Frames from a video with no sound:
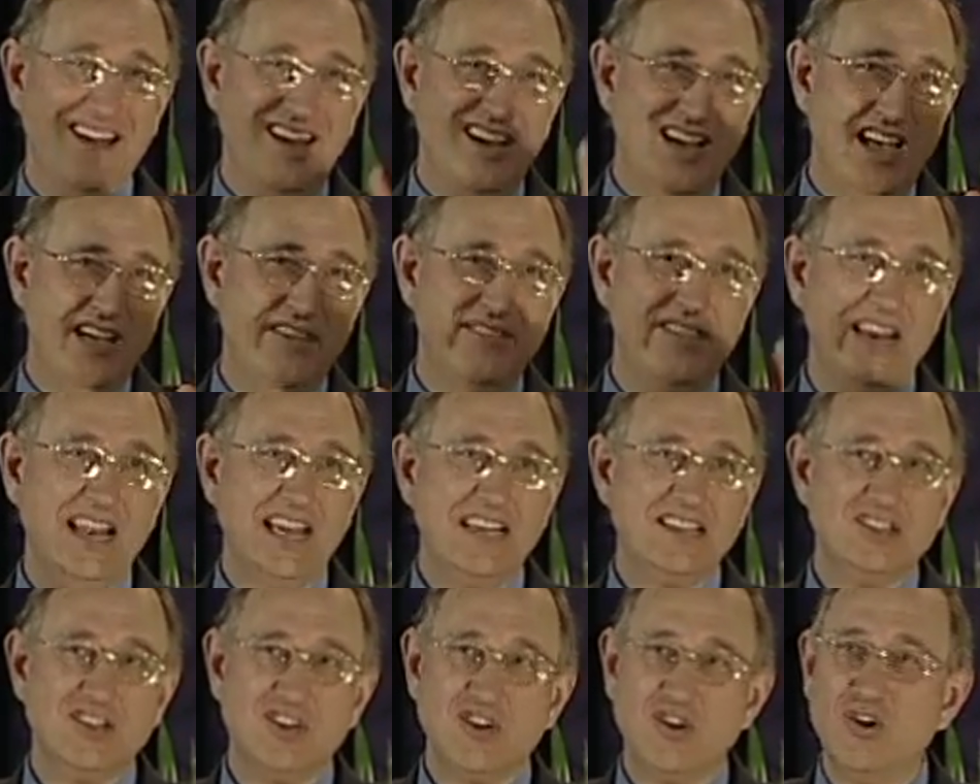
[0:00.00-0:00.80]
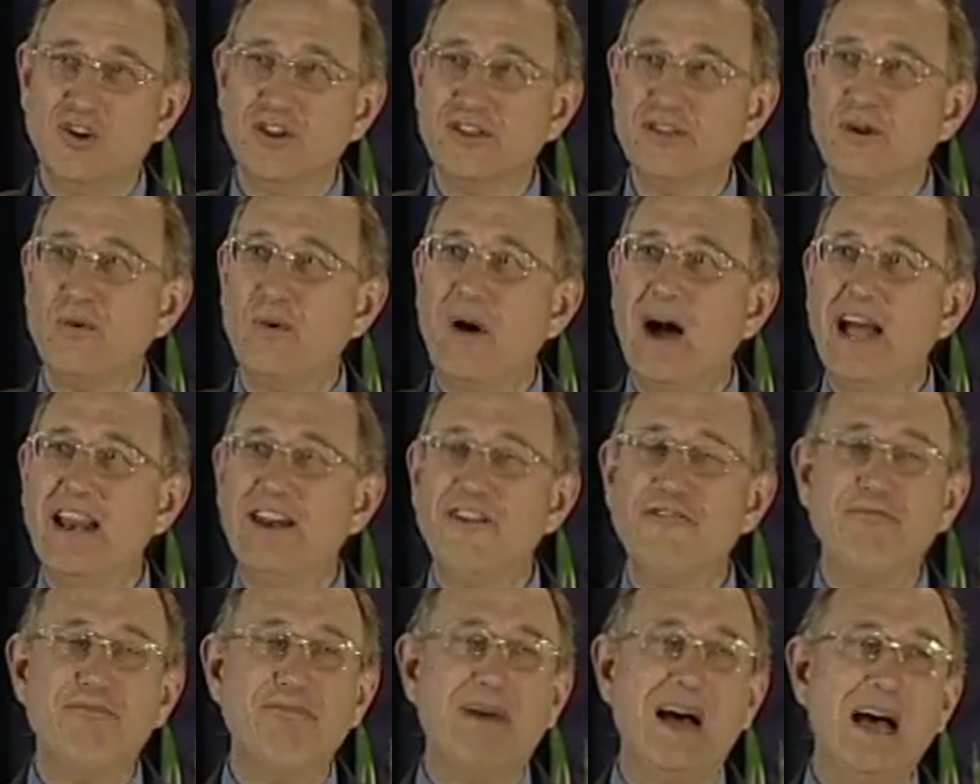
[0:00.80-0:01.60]
I have a lecture called The
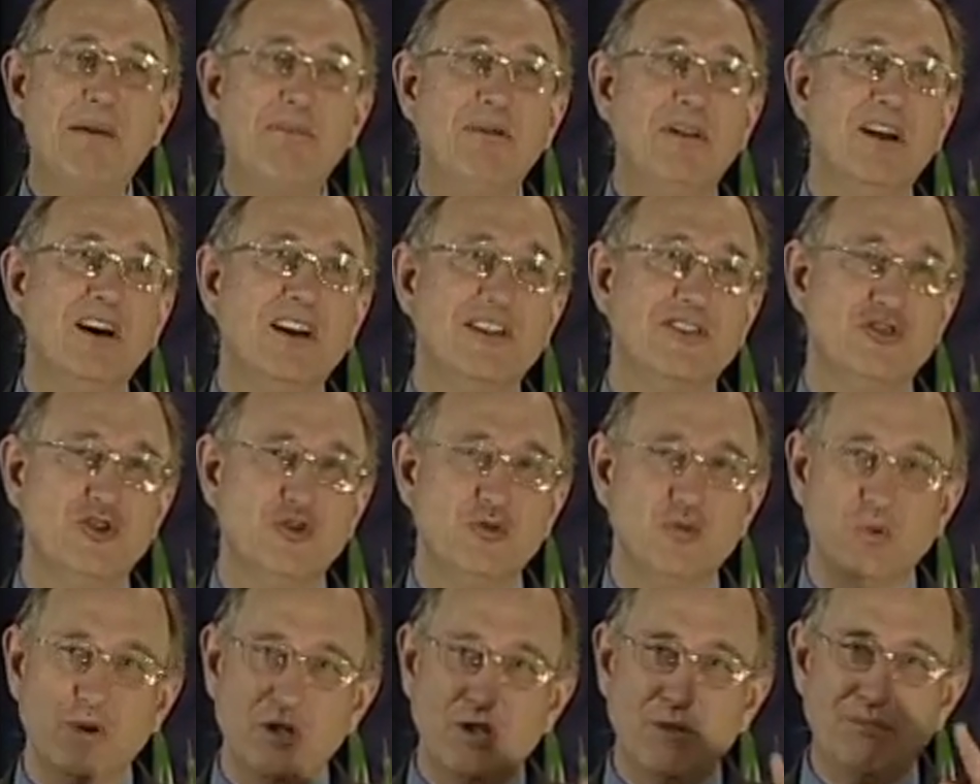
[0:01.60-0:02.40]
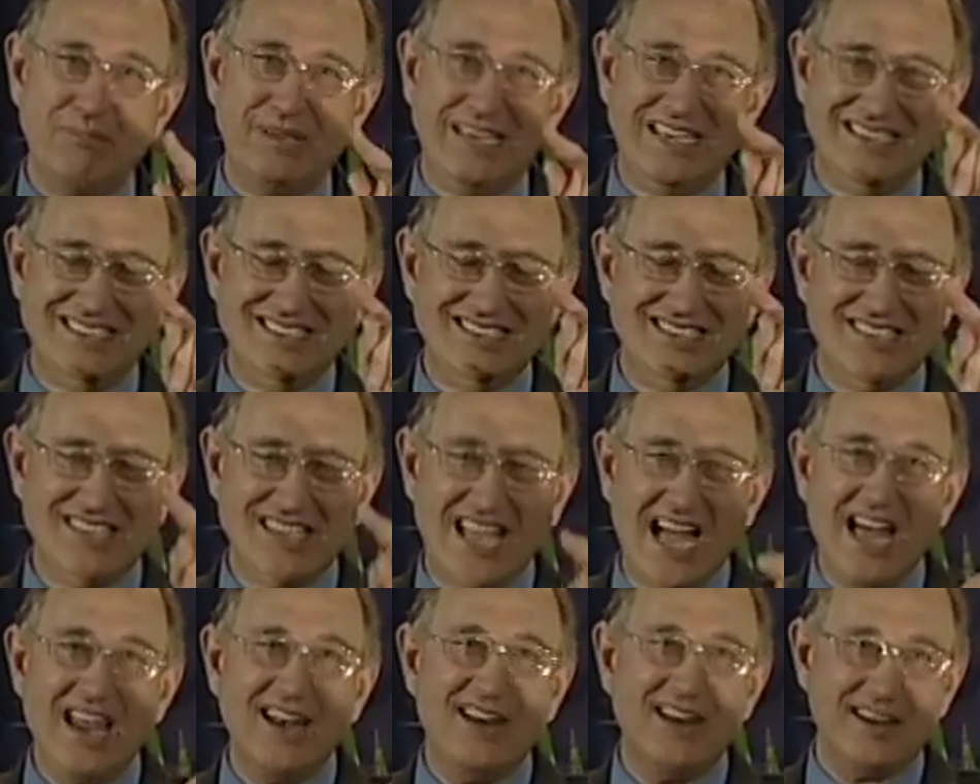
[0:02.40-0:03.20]
Wine of Babylon. You will be
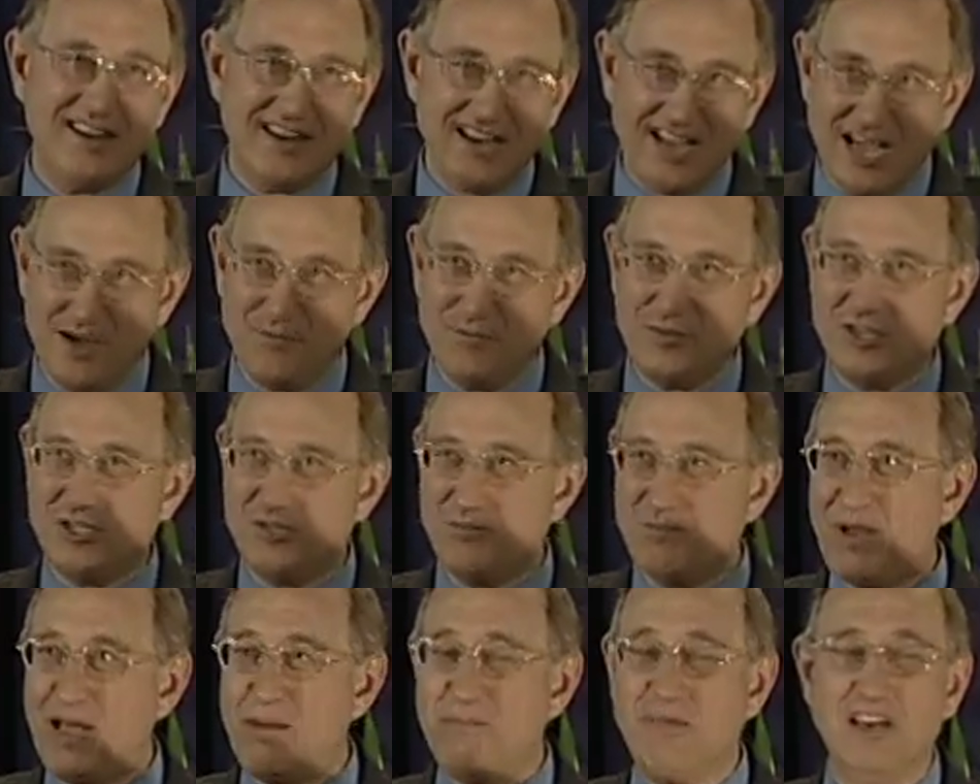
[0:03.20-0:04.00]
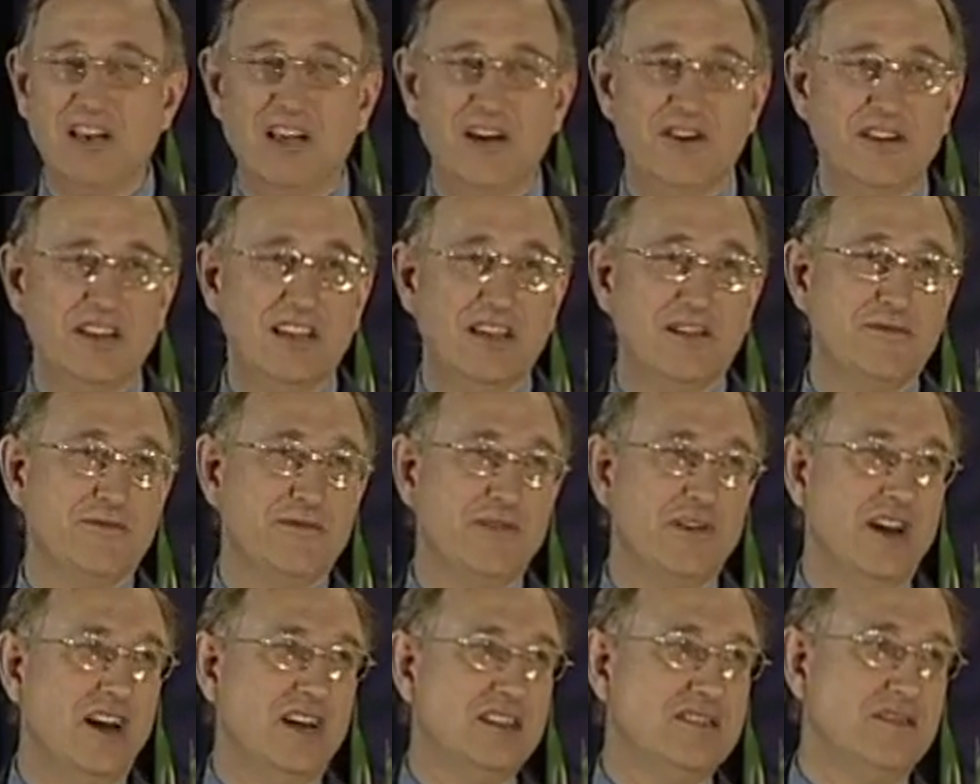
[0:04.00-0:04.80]
stunned how much Babylonian
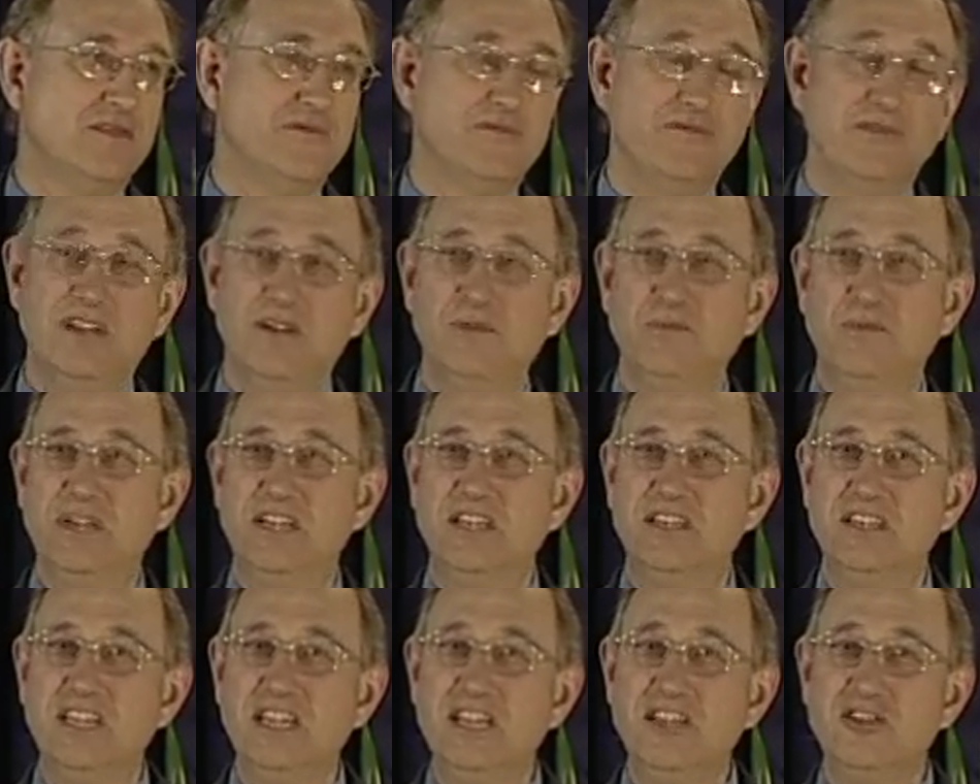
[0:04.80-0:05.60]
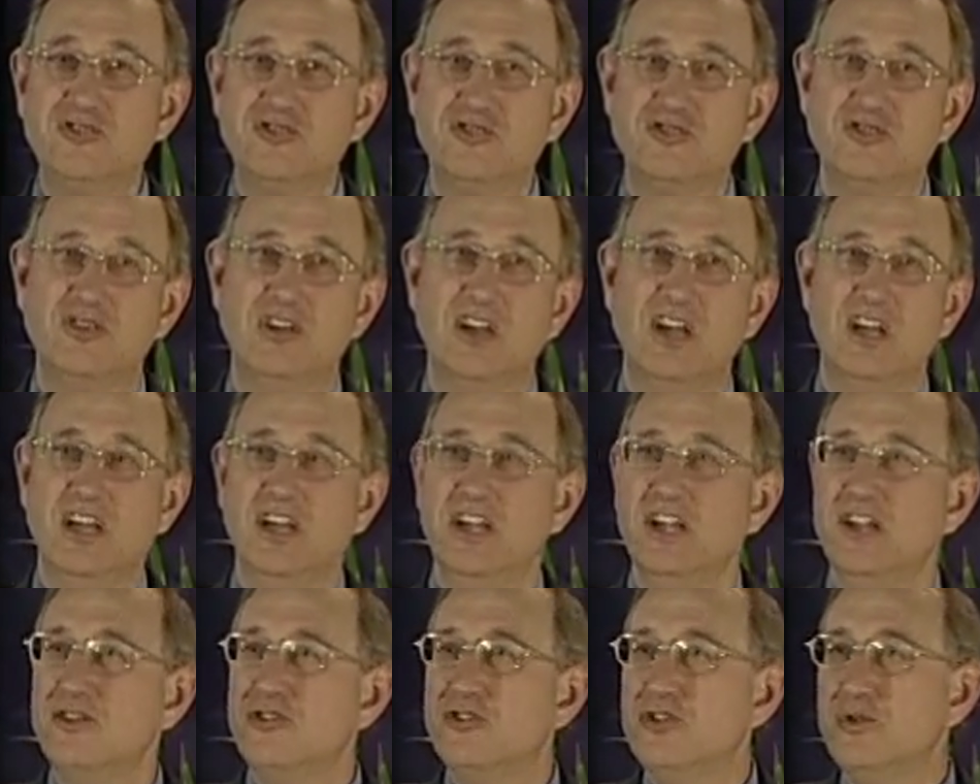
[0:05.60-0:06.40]
philosophy we teach.
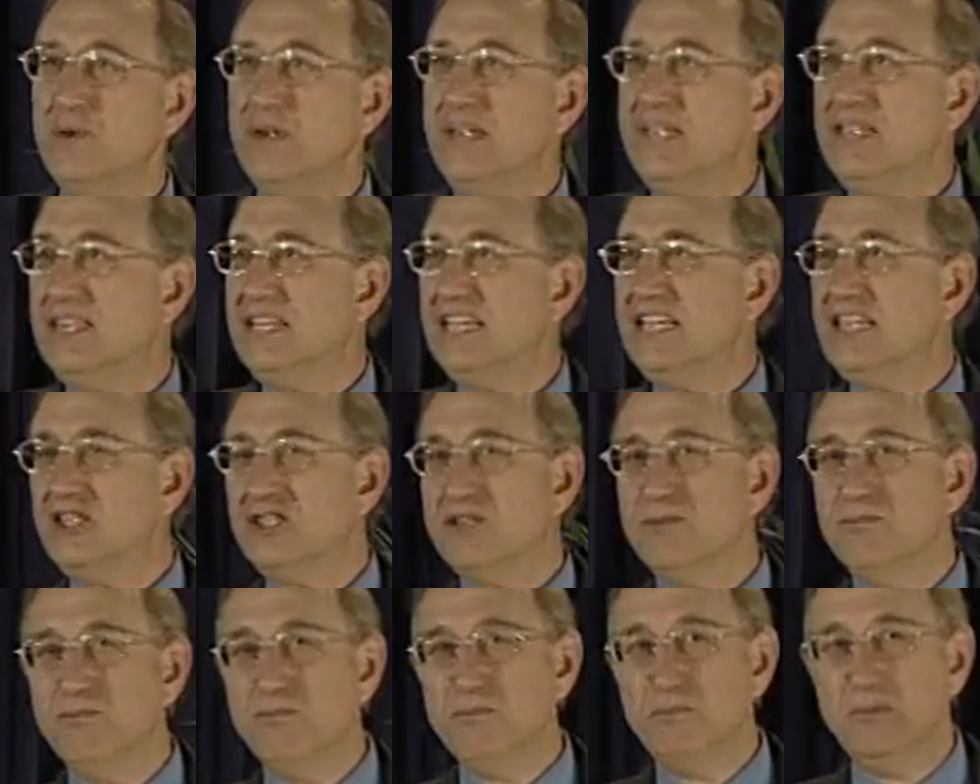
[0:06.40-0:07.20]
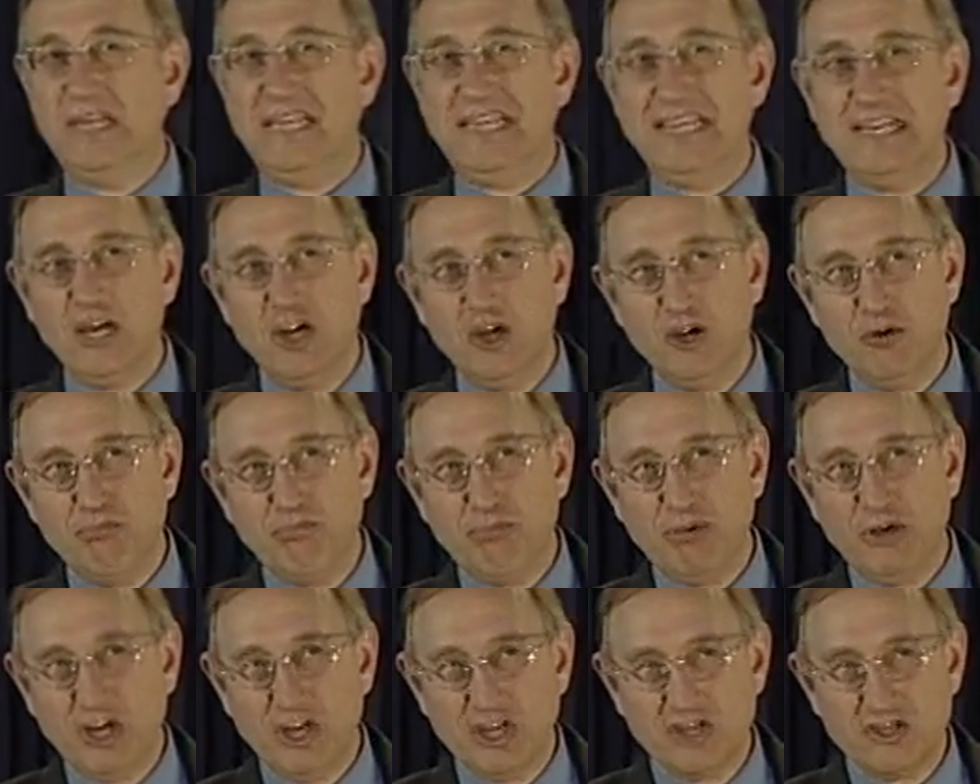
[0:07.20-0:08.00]
Do we teach
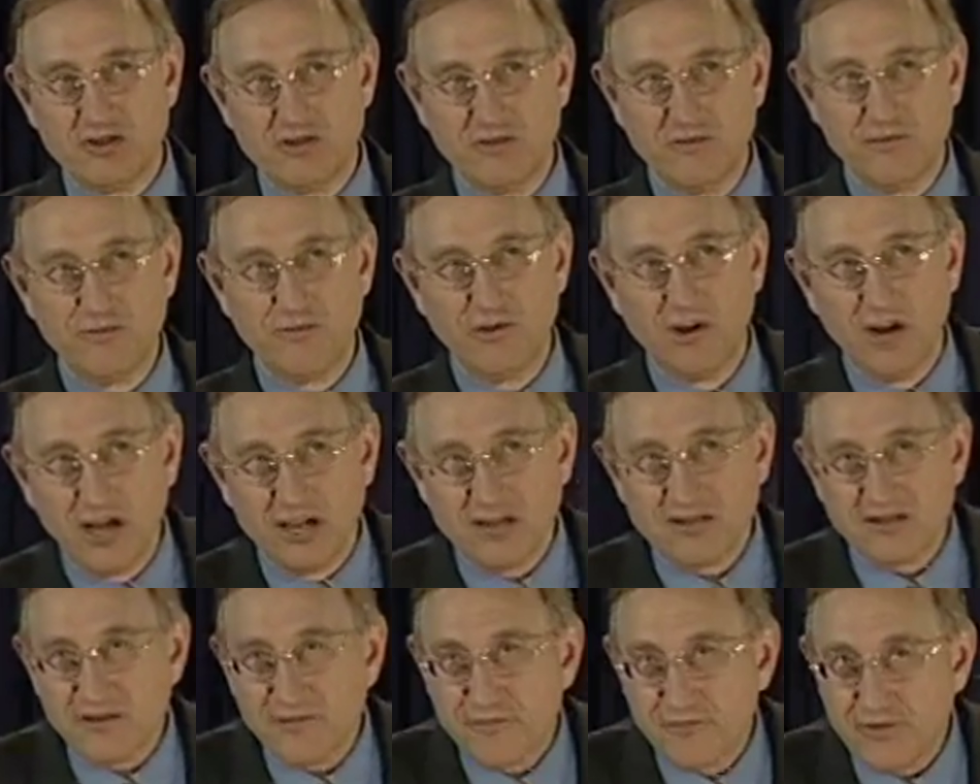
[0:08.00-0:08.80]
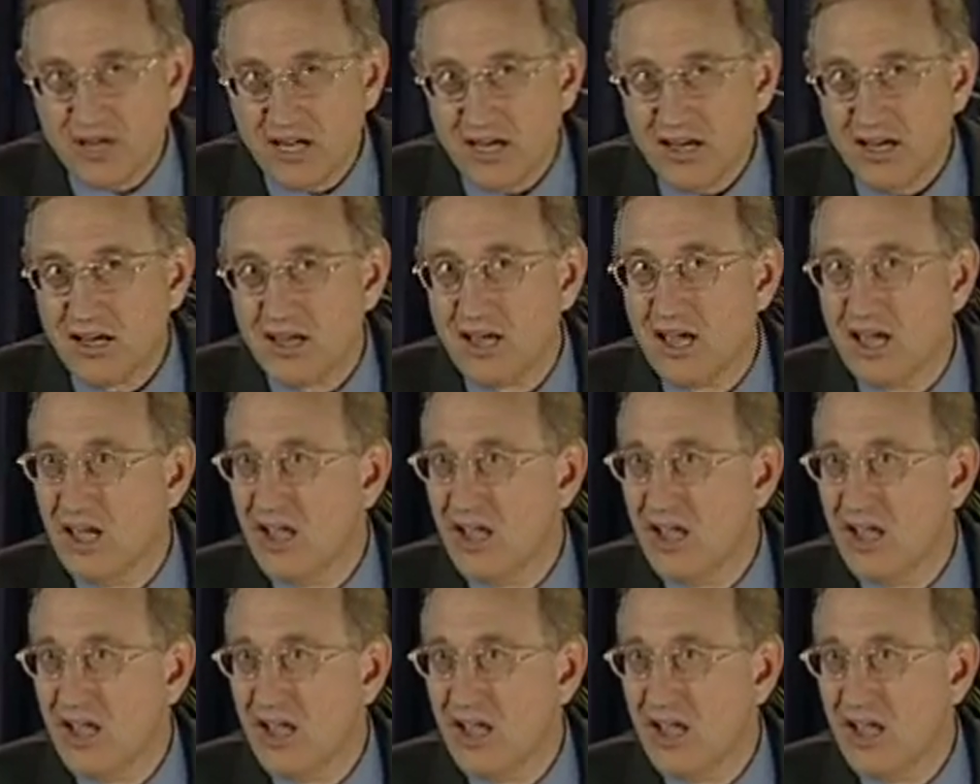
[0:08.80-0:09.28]
Medo-Persian philosophy?